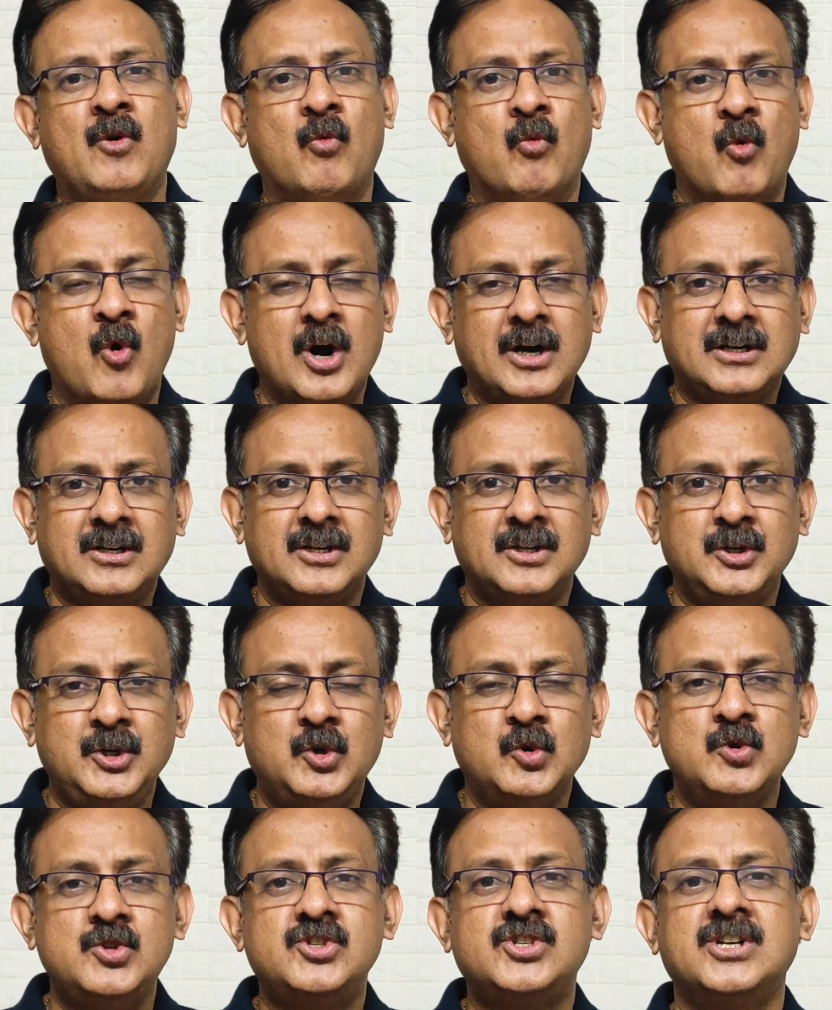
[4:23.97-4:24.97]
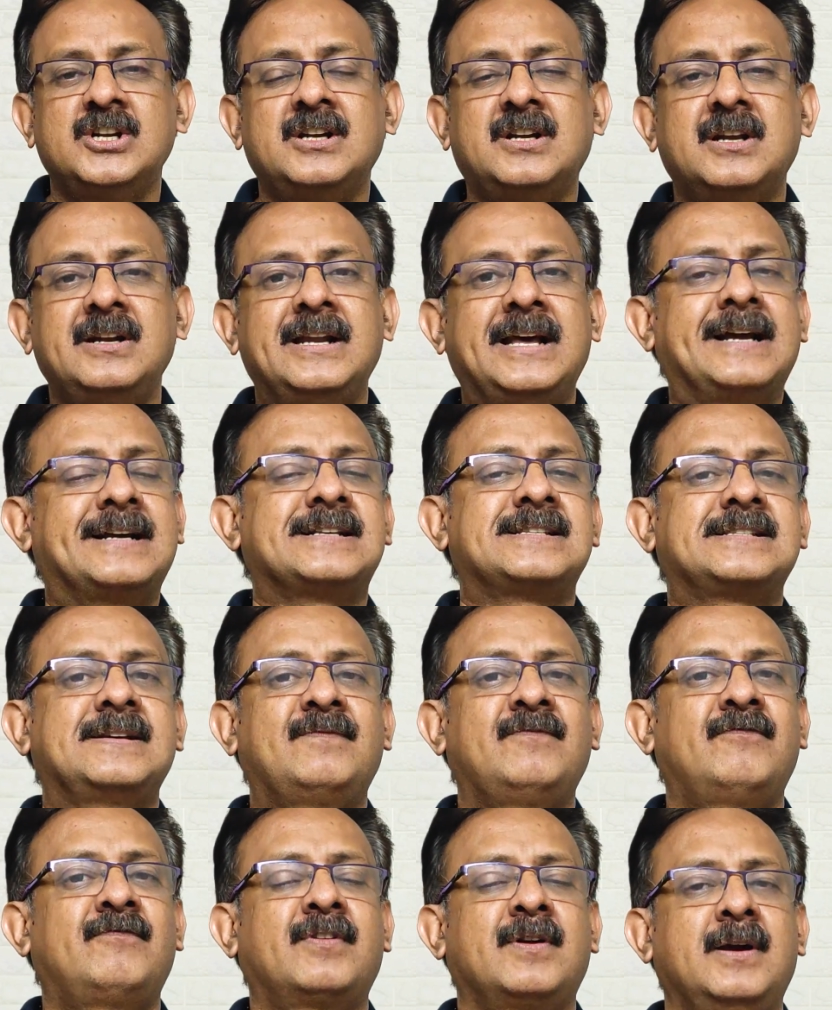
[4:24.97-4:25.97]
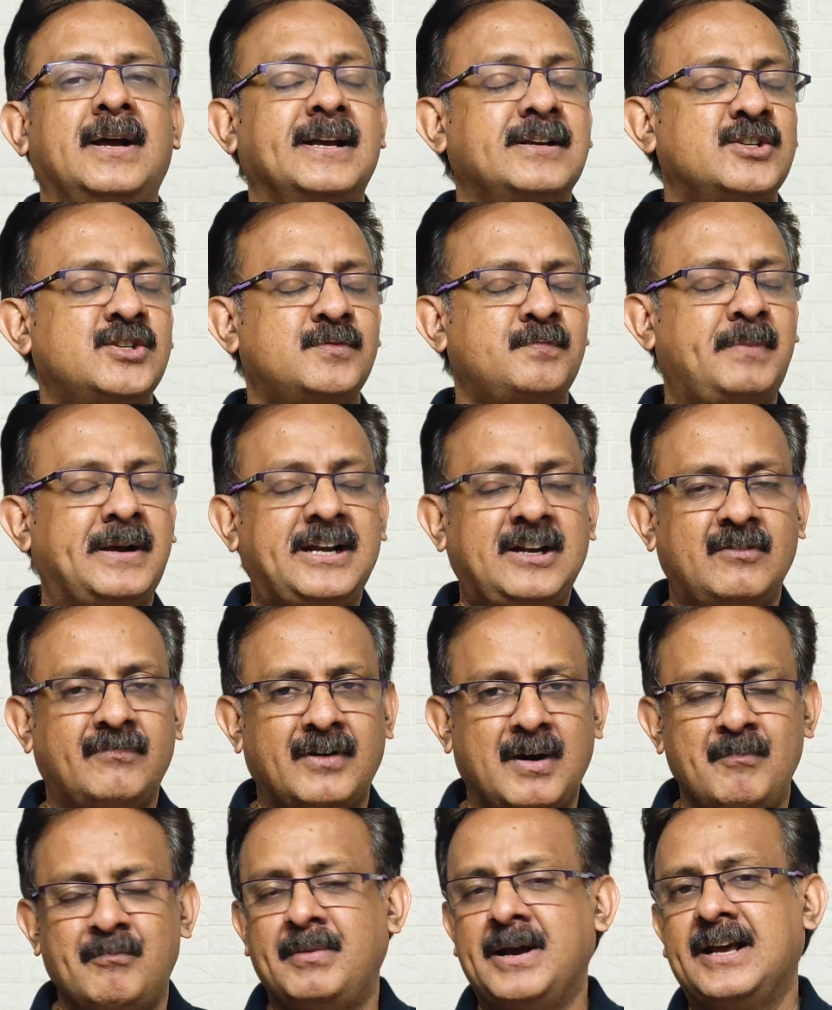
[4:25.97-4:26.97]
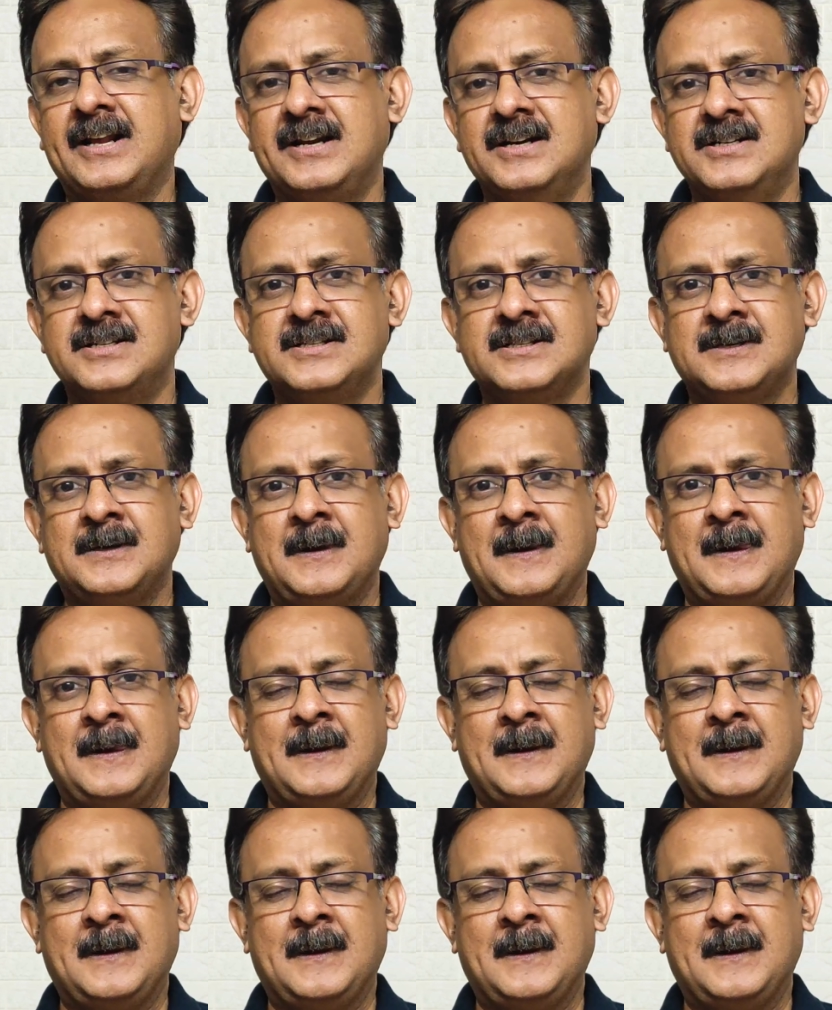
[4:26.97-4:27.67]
what do children expect from parents?